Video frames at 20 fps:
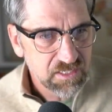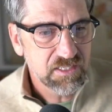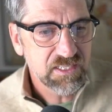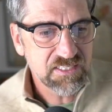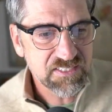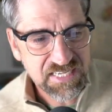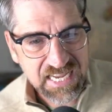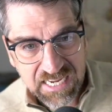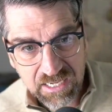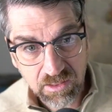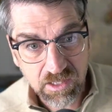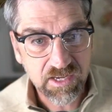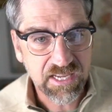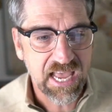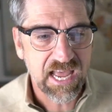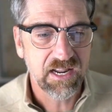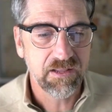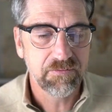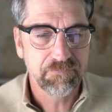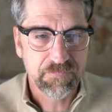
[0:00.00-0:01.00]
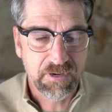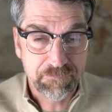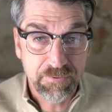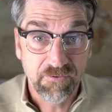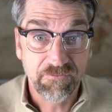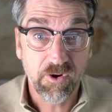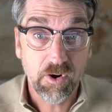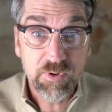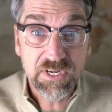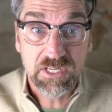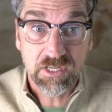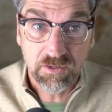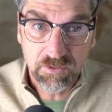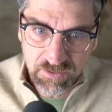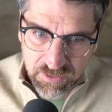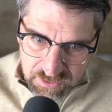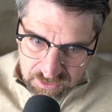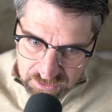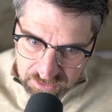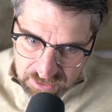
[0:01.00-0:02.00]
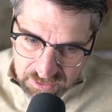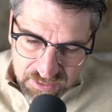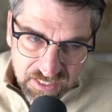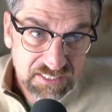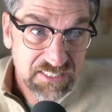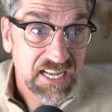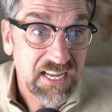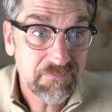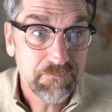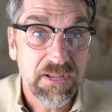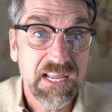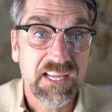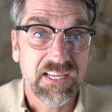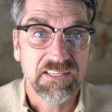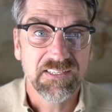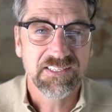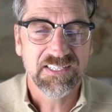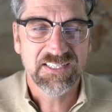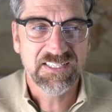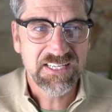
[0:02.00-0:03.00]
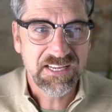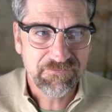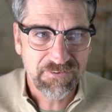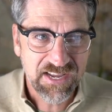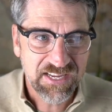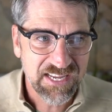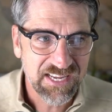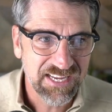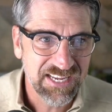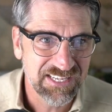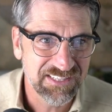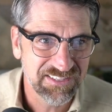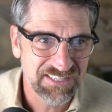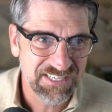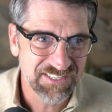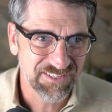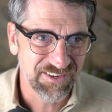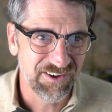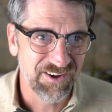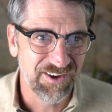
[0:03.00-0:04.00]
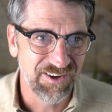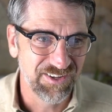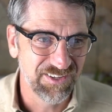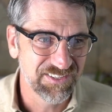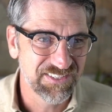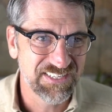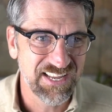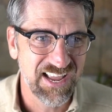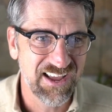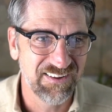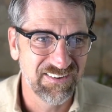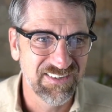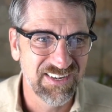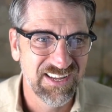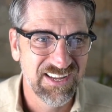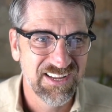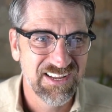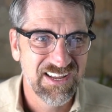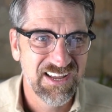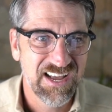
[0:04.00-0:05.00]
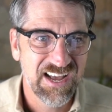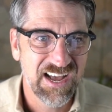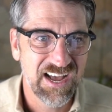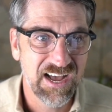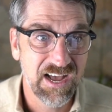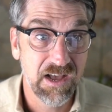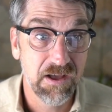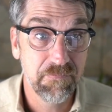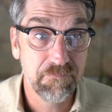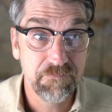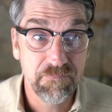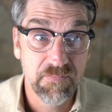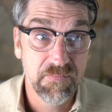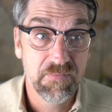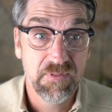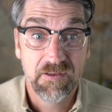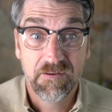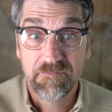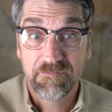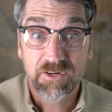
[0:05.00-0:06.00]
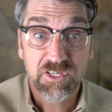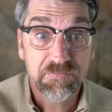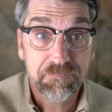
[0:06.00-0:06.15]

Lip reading: take a look at it. But before we do, the 10 P's. Let's see if I can get these all down. First